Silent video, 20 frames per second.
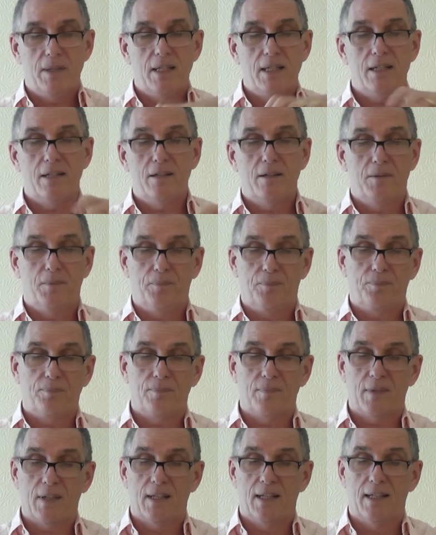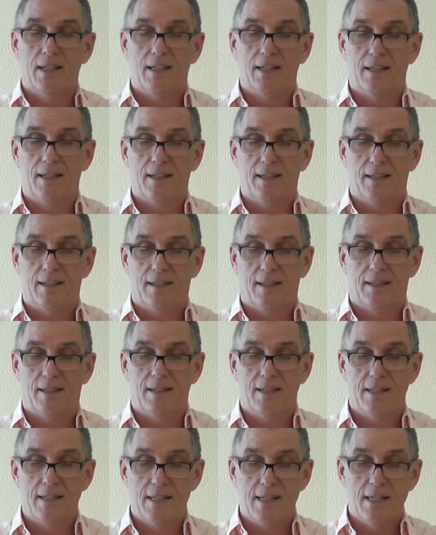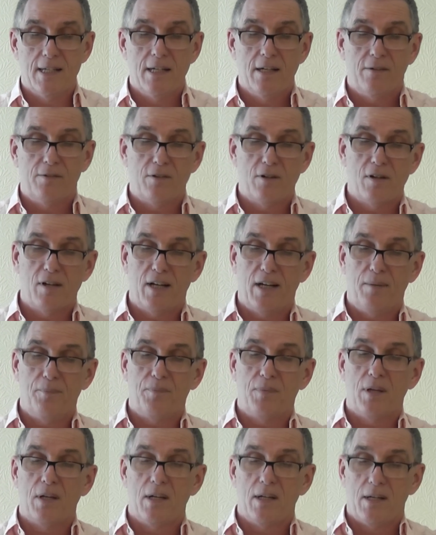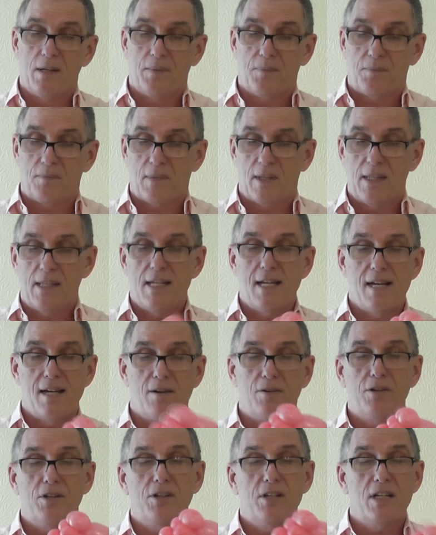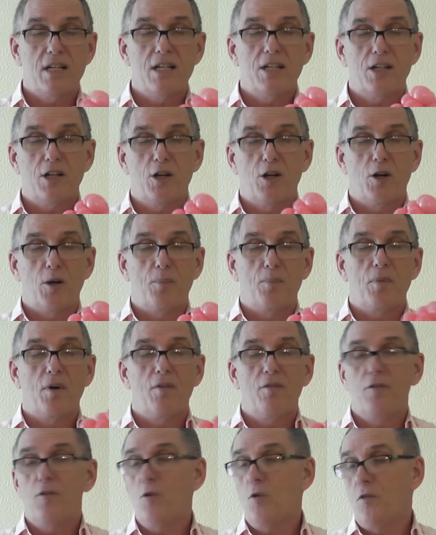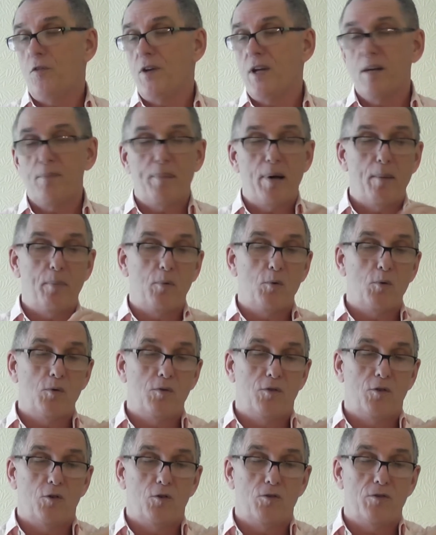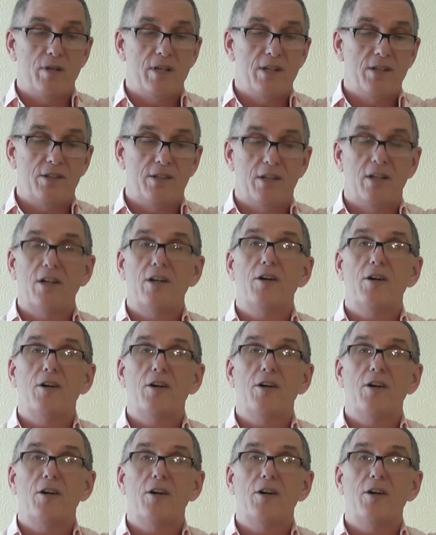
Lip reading: Right. Now you need a 4 finger bubble for his